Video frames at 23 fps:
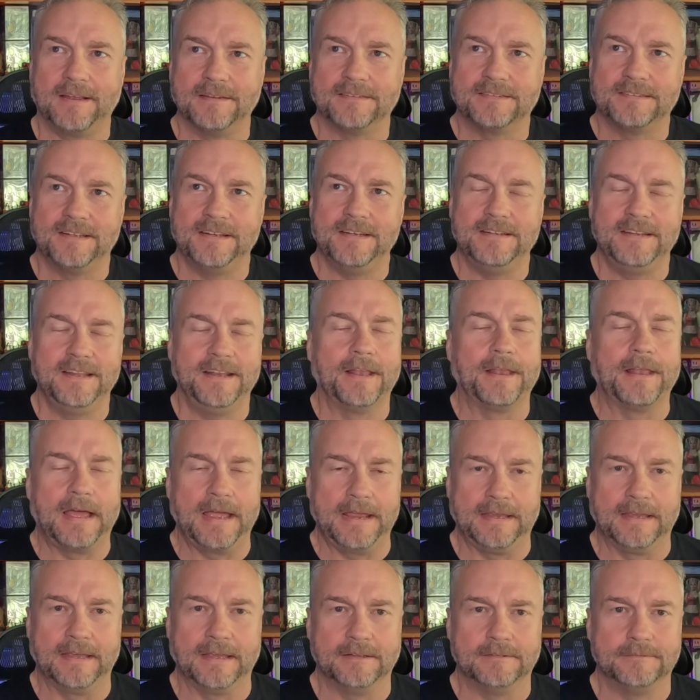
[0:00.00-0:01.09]
and said he didn't
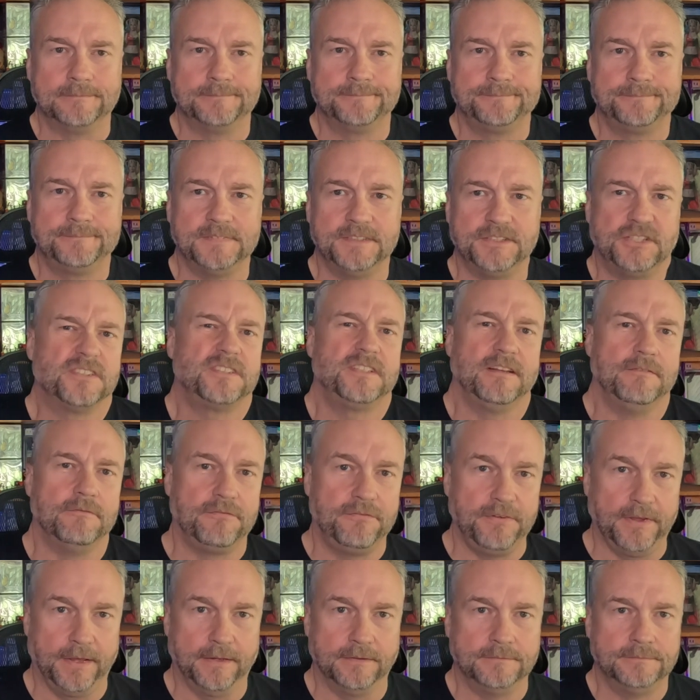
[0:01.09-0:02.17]
like it. It just didn't
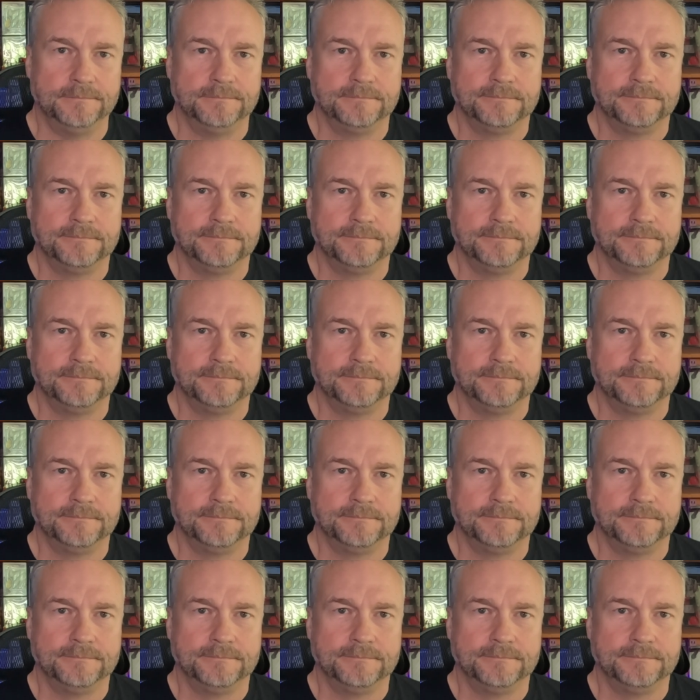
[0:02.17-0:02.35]
fit.